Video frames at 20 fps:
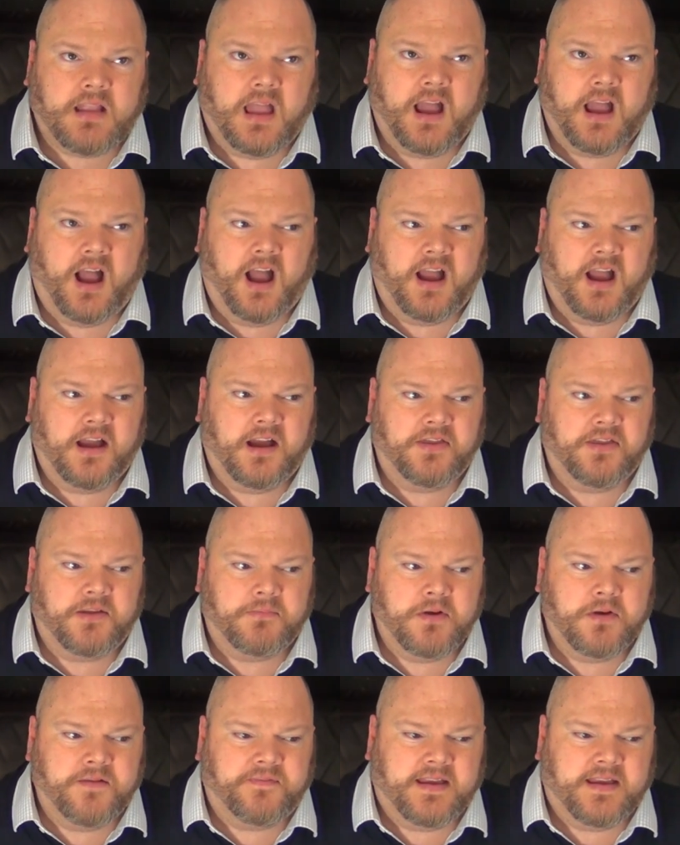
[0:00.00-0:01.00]
The
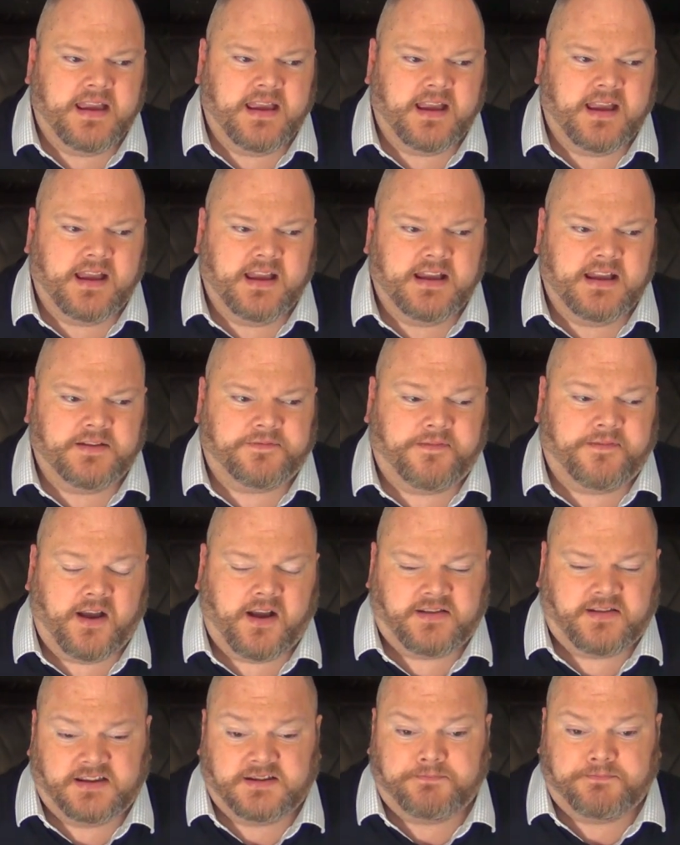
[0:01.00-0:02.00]
movie, it
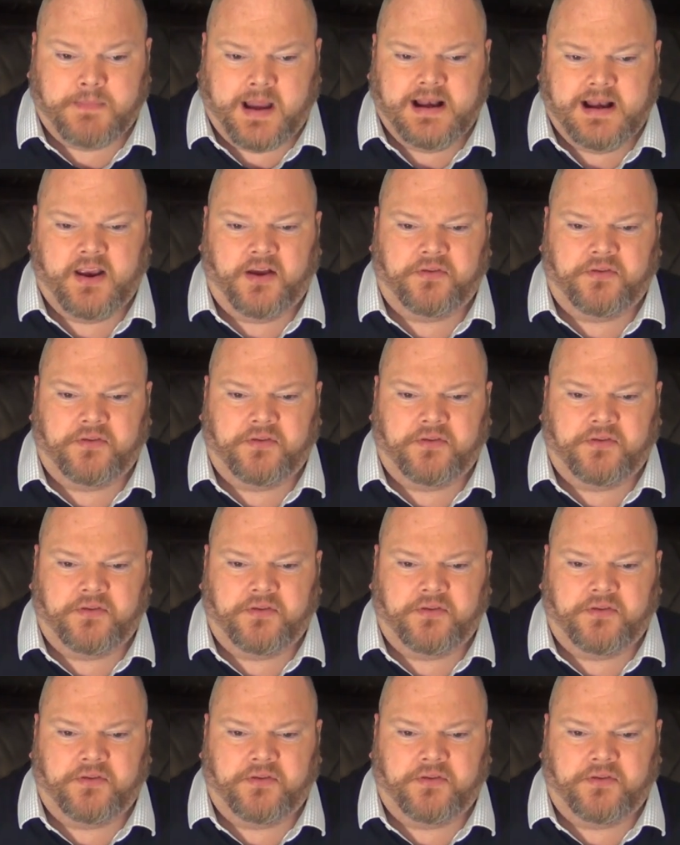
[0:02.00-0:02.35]
focuses mainly